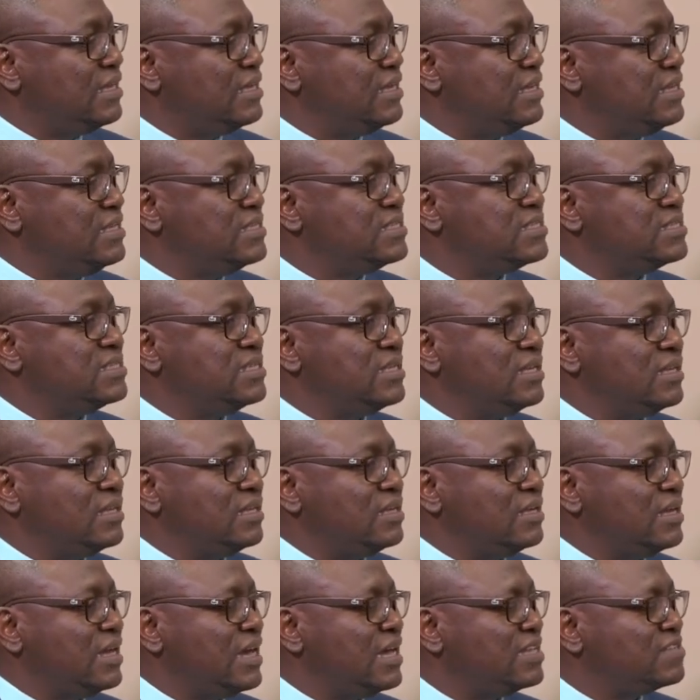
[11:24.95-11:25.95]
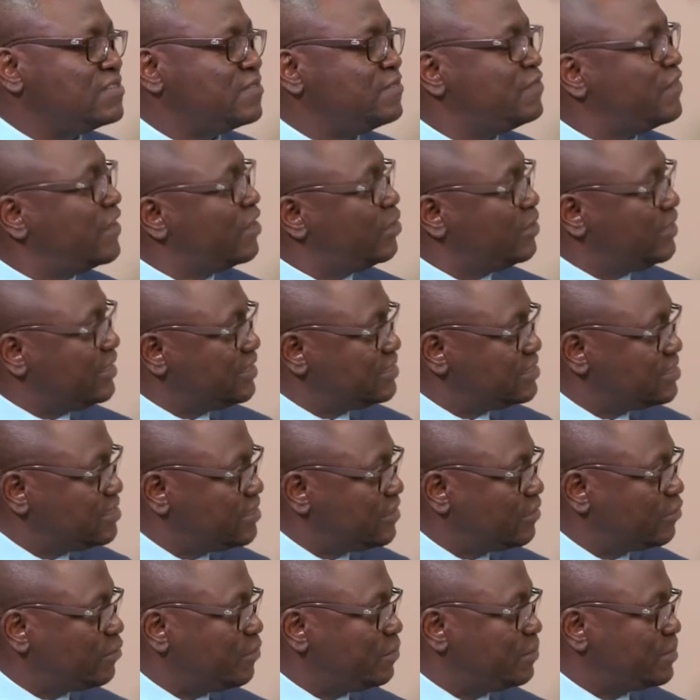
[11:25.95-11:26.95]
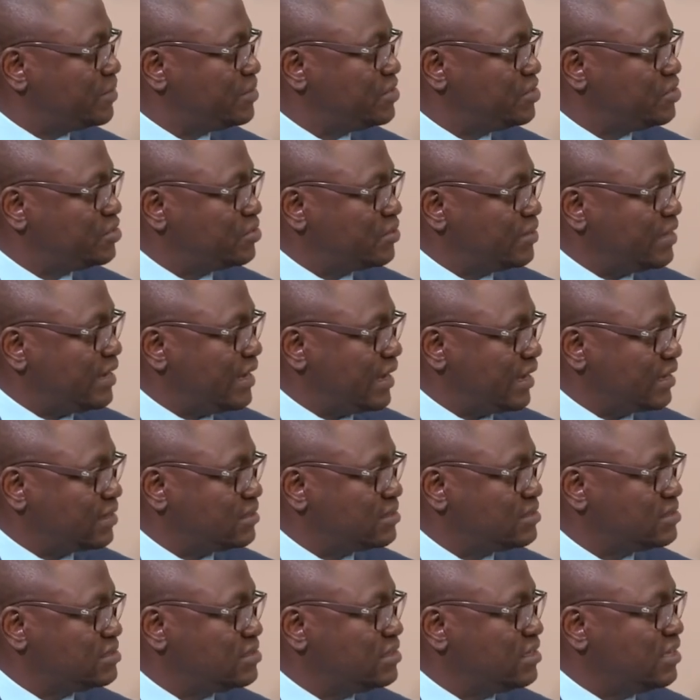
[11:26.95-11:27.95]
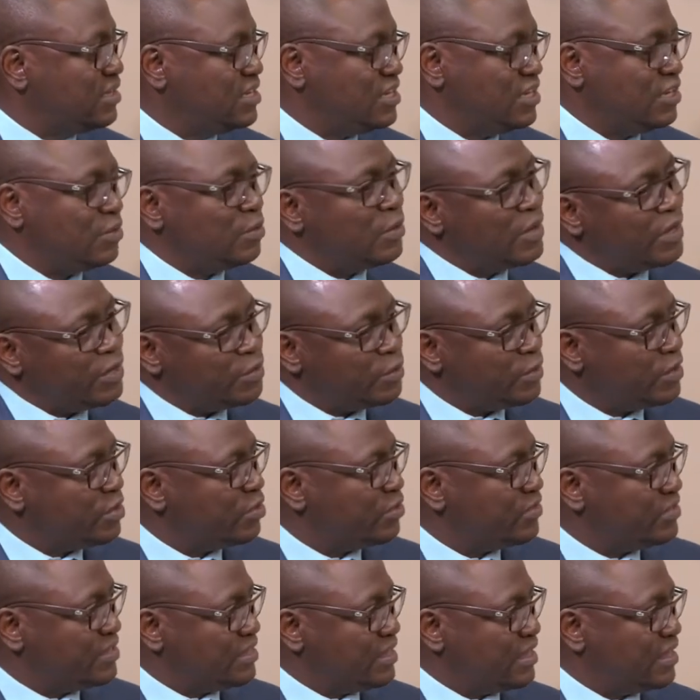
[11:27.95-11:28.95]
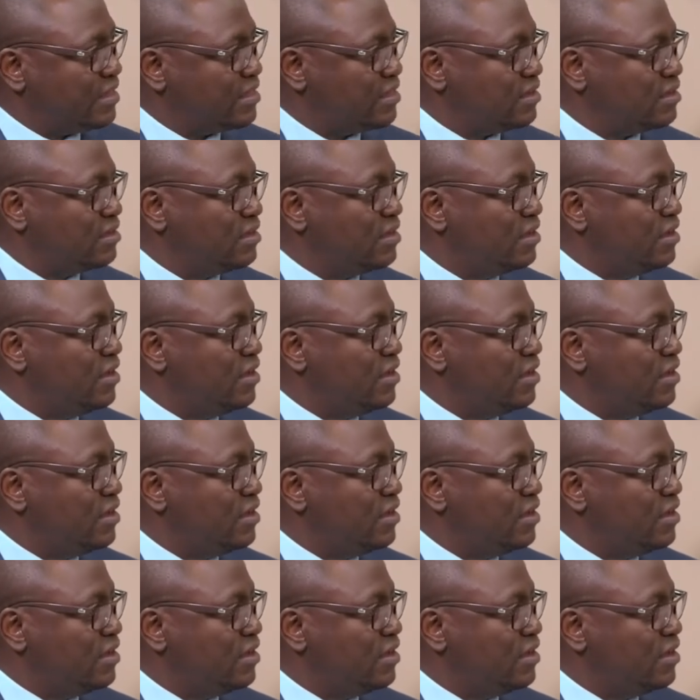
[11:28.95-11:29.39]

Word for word: is, eh, has violated the Competition Act in one way or the other,